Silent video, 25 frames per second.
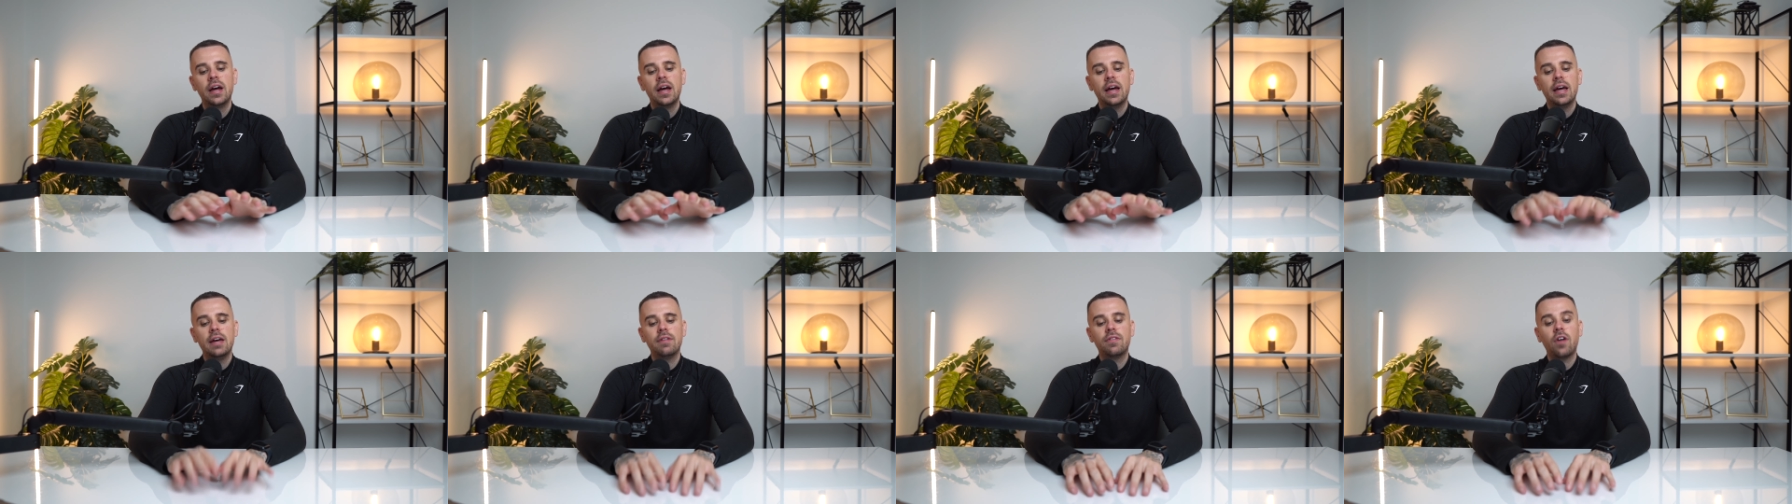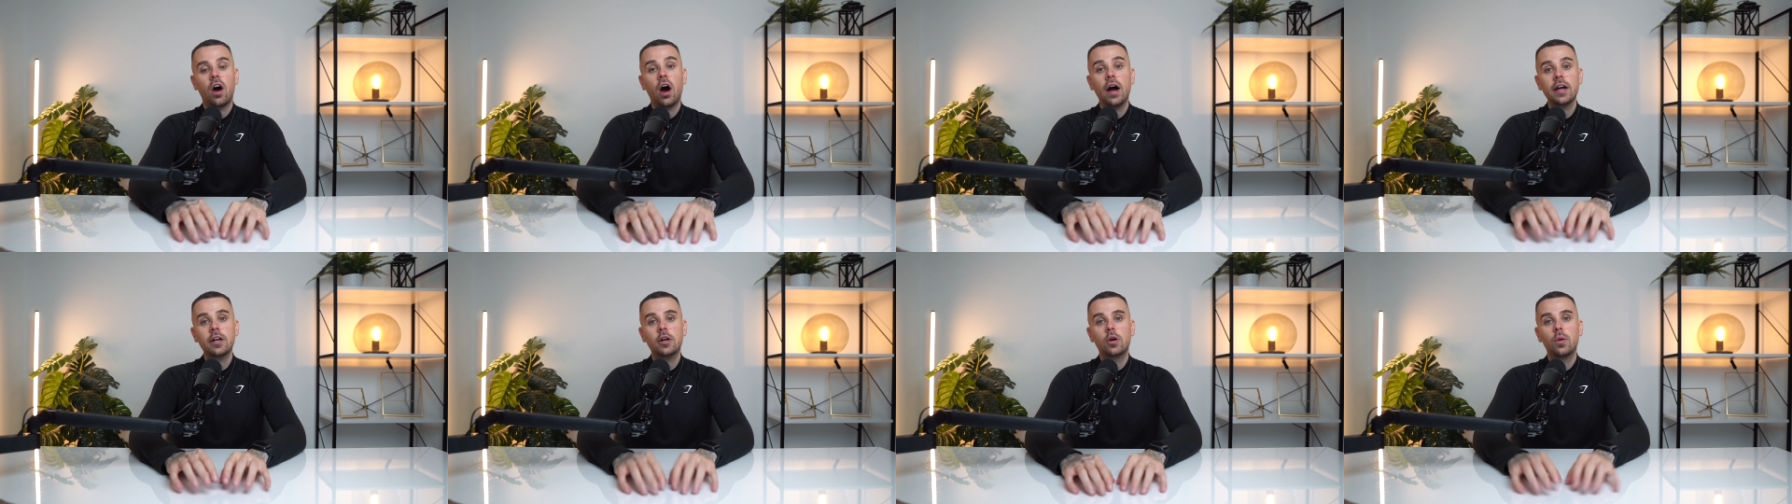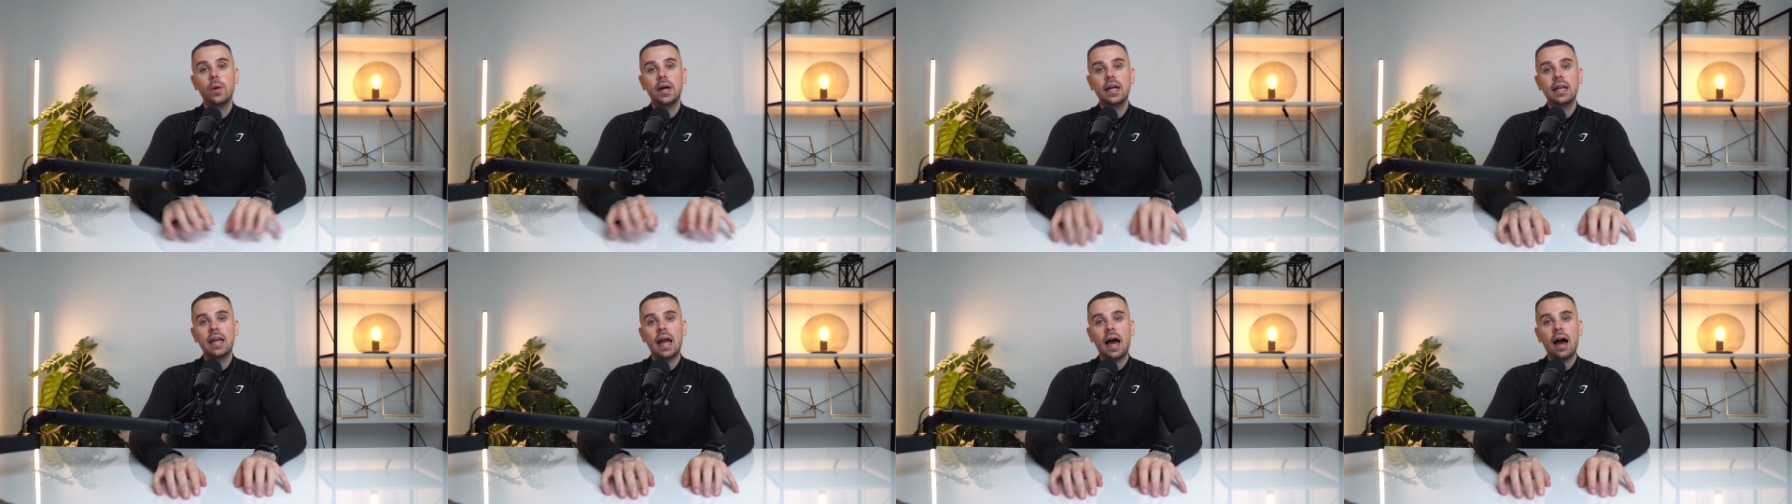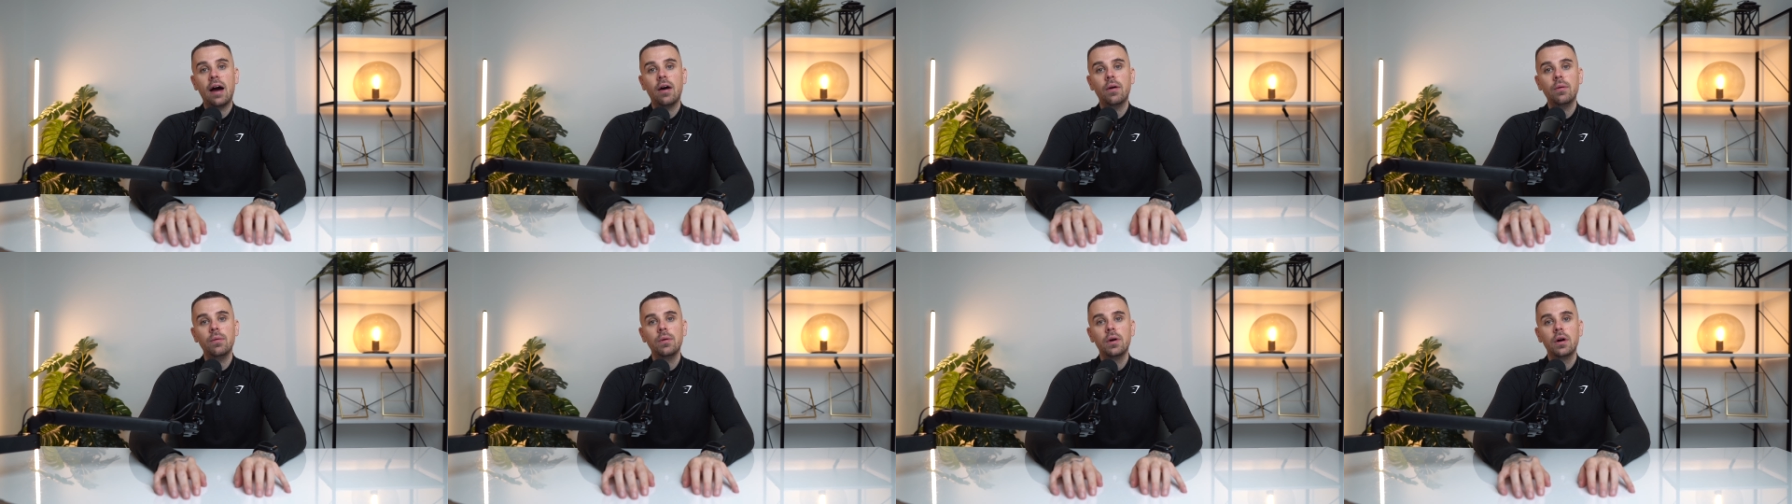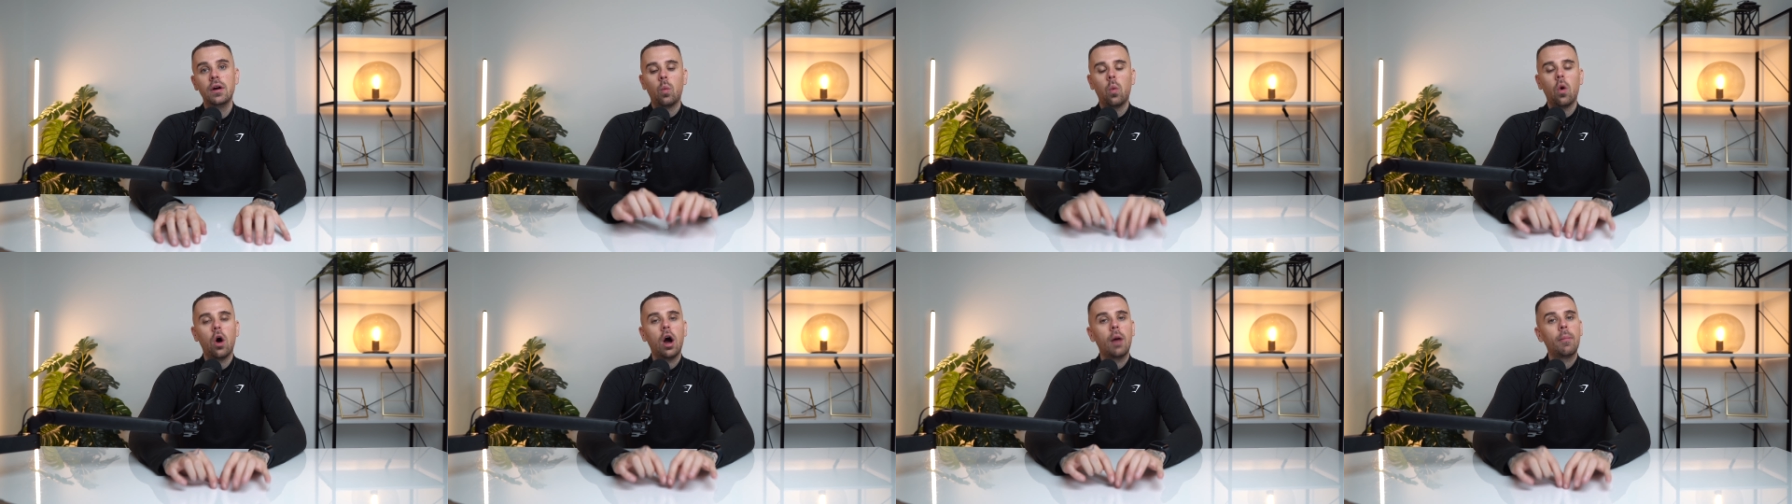"If I quit now,
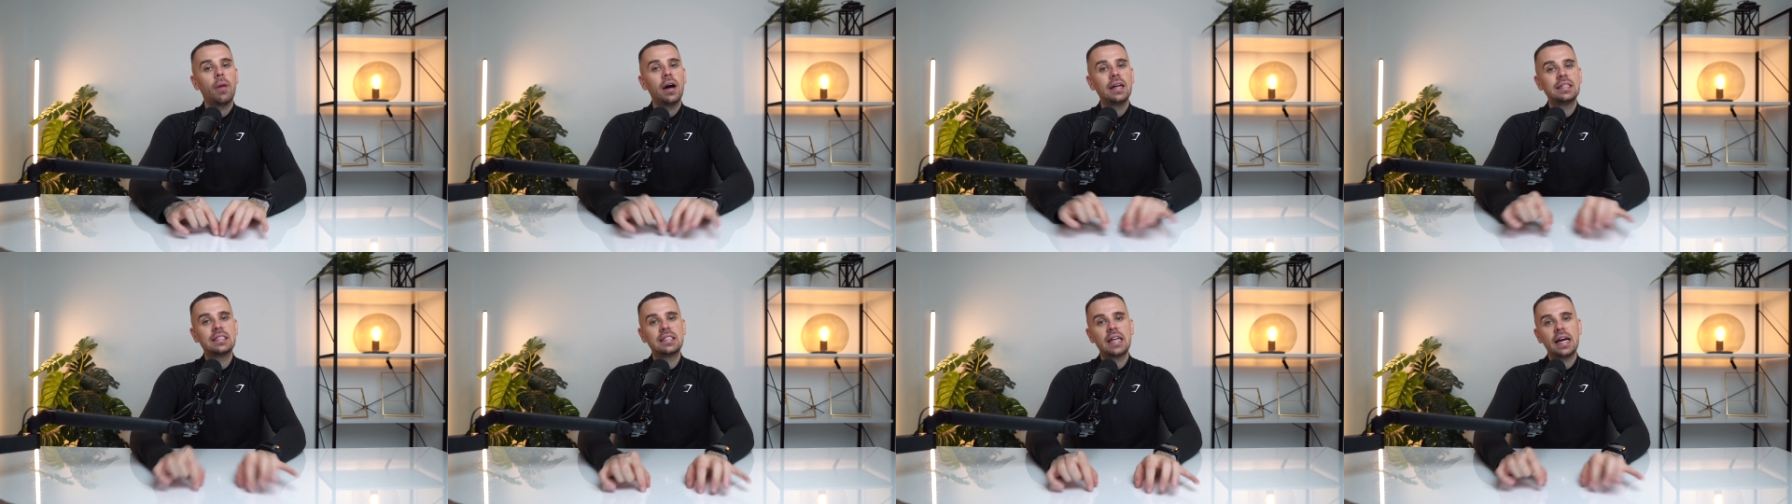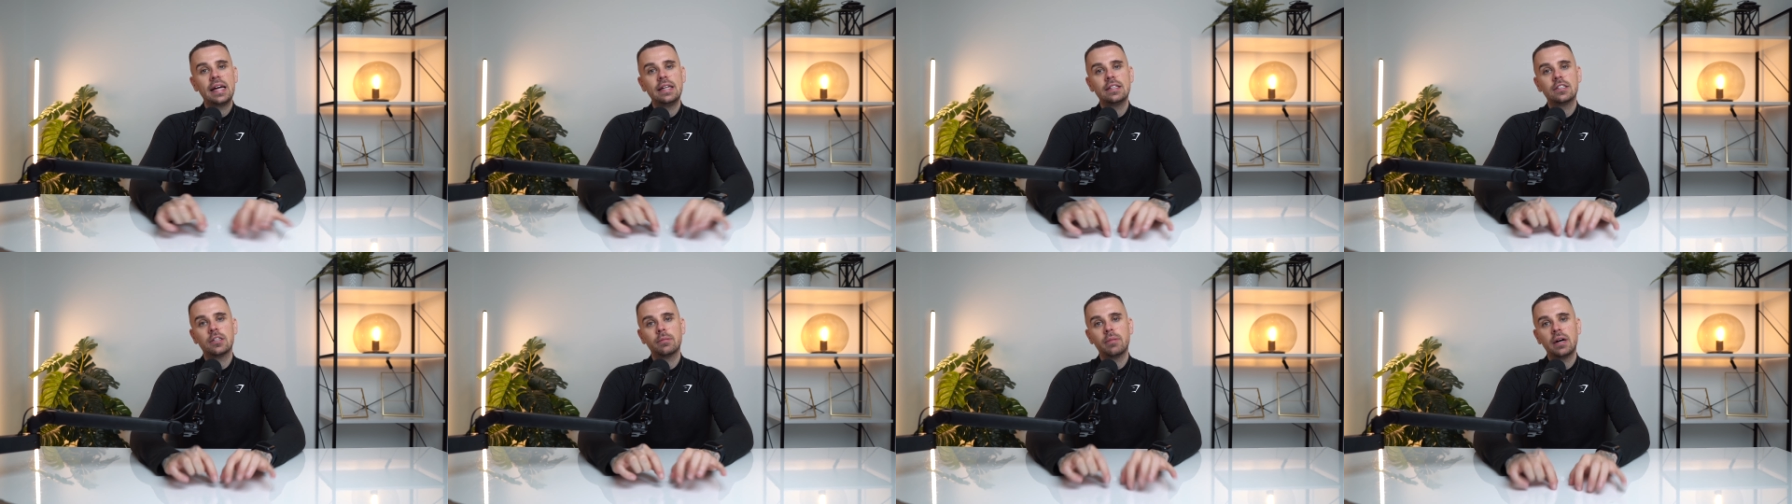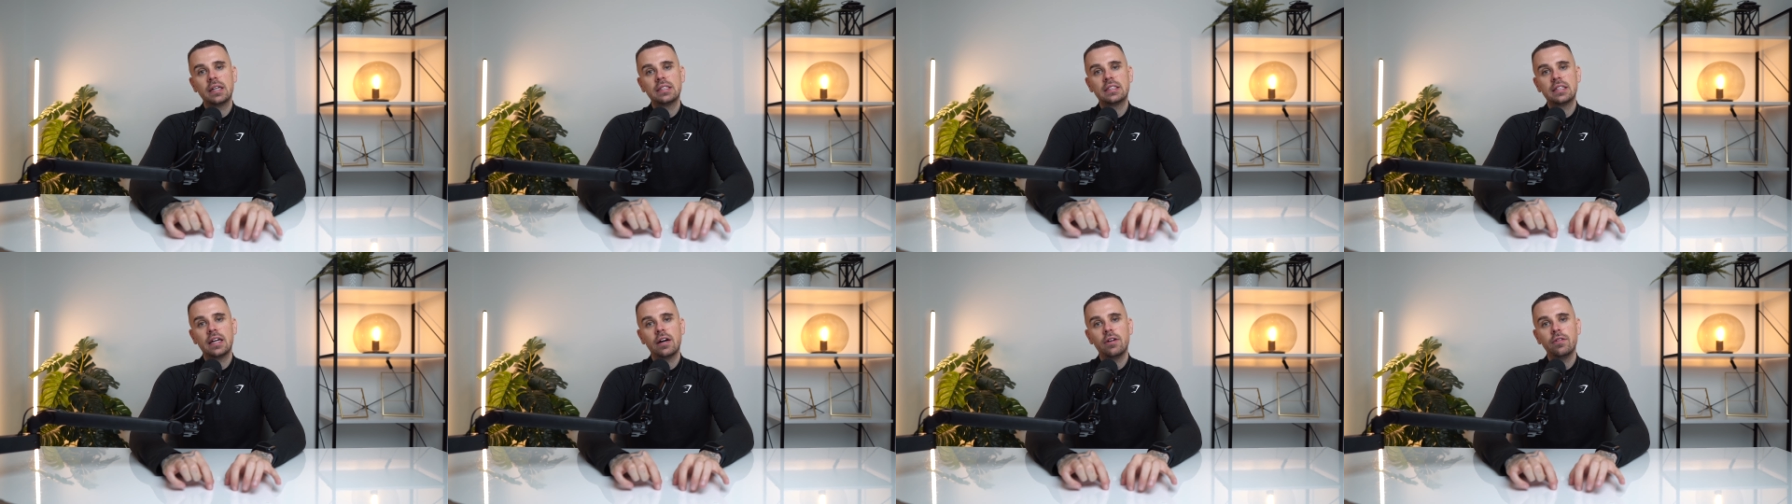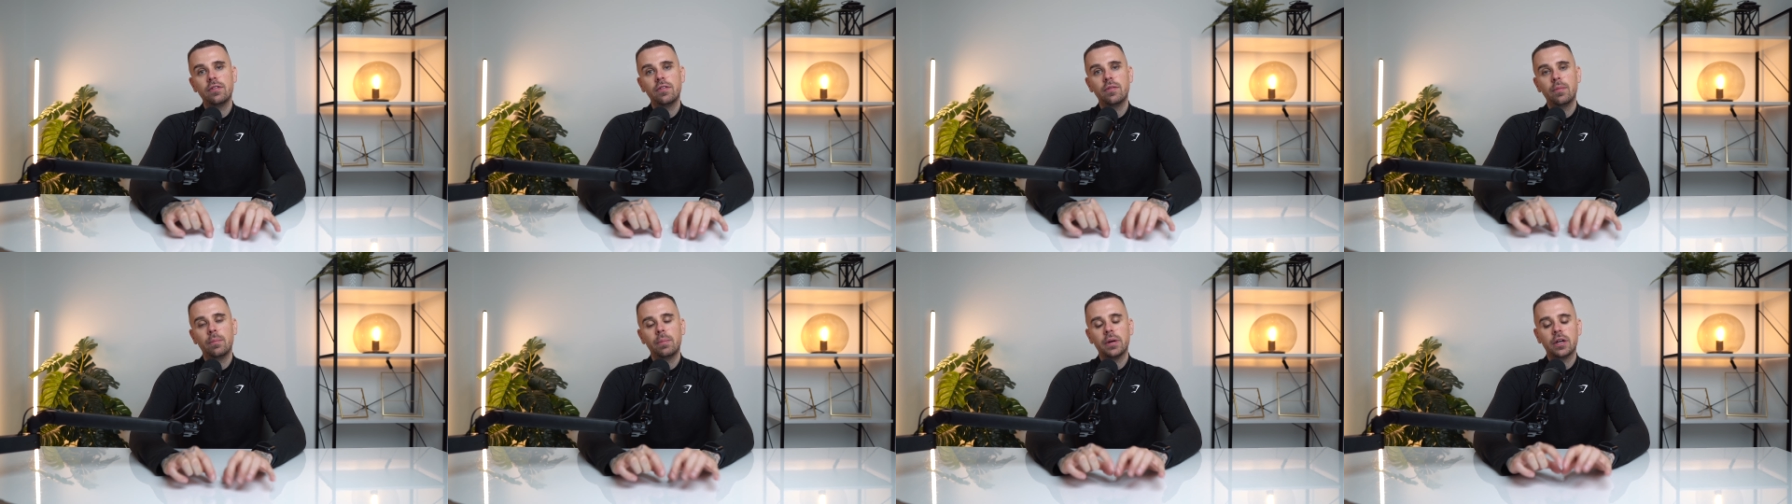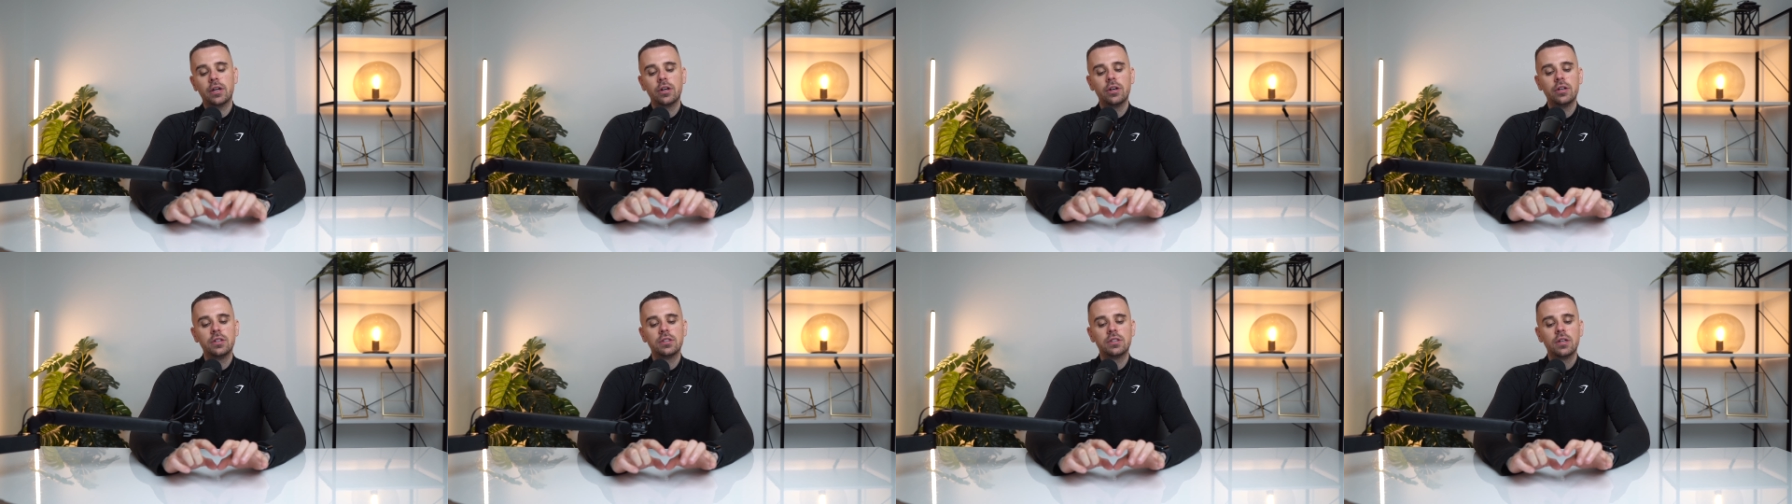what am I saying to myself?
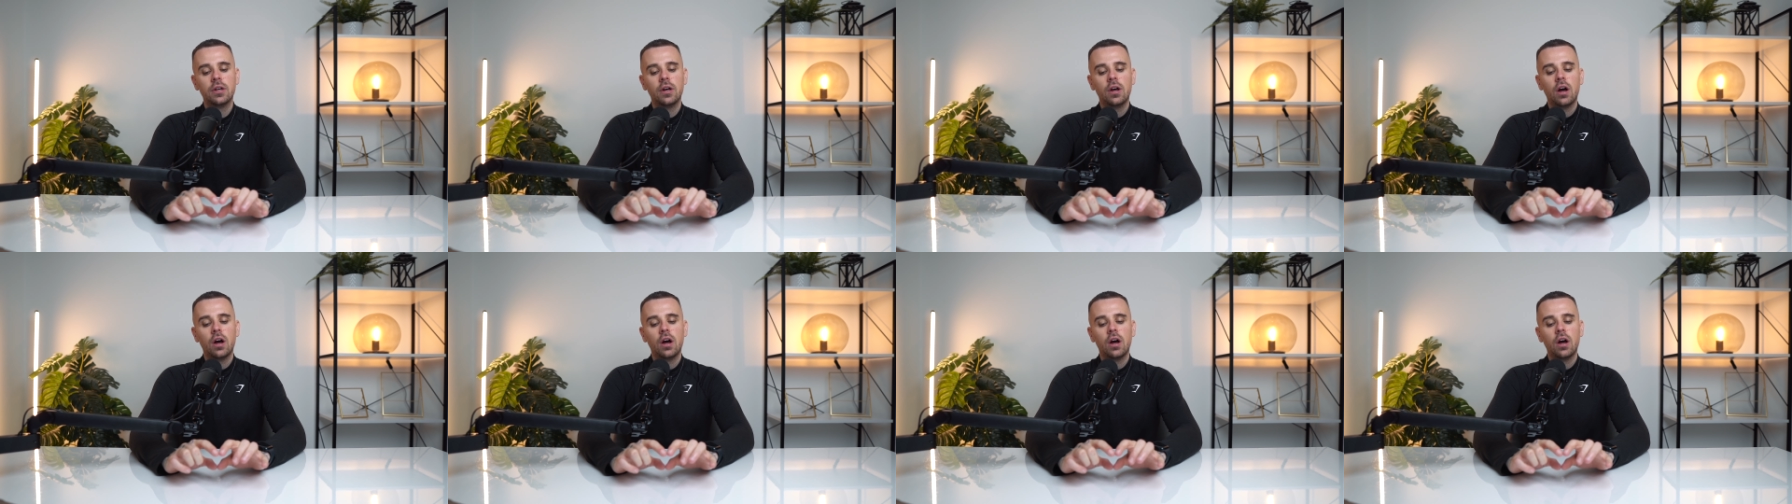Because."